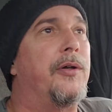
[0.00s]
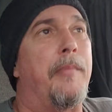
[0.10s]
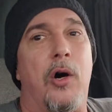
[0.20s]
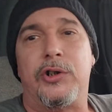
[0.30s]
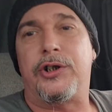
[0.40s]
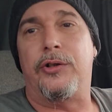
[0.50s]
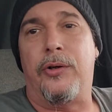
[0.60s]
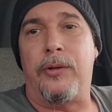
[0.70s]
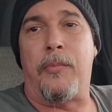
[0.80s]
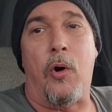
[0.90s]

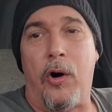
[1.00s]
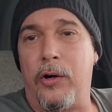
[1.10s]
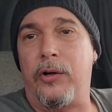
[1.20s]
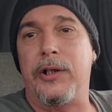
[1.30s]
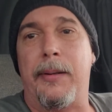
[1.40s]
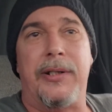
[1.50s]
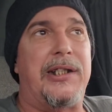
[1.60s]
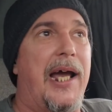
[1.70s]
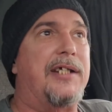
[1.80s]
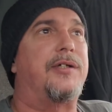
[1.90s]
emotional, moral
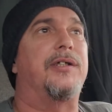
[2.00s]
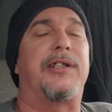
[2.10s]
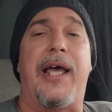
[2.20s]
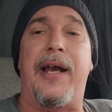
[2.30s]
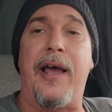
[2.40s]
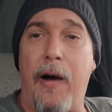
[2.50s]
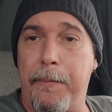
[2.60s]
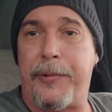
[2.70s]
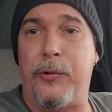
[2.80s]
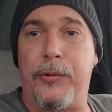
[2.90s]
limitations can help
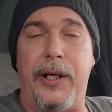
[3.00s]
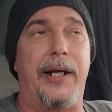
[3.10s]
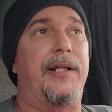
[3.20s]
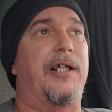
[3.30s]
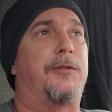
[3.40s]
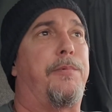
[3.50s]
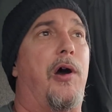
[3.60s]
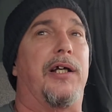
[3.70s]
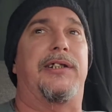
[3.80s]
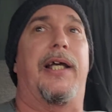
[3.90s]
you in this
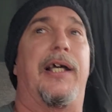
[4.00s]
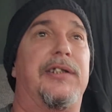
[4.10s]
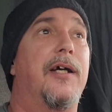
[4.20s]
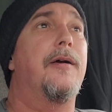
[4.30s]
process.